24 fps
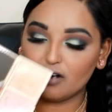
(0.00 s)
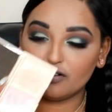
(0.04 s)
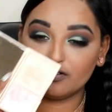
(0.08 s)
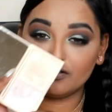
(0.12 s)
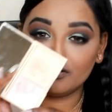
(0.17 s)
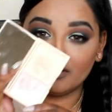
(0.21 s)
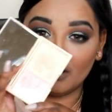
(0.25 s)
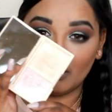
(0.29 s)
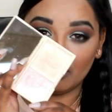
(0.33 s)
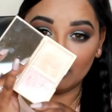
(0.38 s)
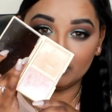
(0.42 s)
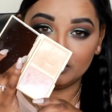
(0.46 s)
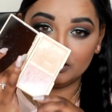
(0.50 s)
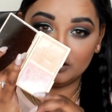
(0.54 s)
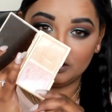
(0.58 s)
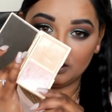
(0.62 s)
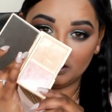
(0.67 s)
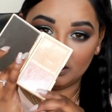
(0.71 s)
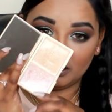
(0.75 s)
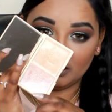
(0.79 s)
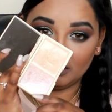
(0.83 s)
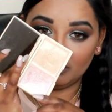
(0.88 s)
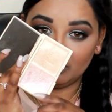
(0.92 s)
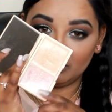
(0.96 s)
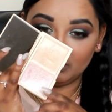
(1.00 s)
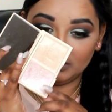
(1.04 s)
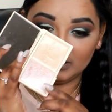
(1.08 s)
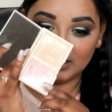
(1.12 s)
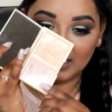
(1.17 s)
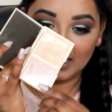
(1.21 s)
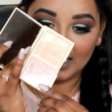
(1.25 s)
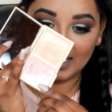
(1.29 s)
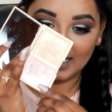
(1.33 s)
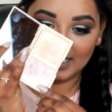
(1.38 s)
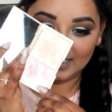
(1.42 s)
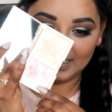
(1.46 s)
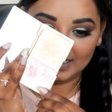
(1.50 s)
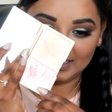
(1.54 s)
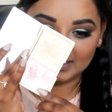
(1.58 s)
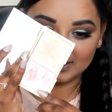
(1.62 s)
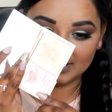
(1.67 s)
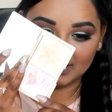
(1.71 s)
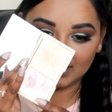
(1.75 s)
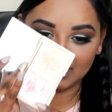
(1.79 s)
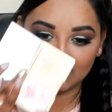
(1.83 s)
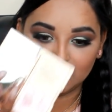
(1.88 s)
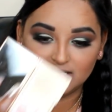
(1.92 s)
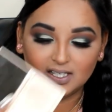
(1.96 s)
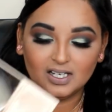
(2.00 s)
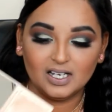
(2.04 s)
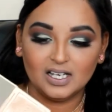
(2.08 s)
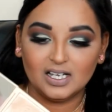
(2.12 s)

rose gold highlighter.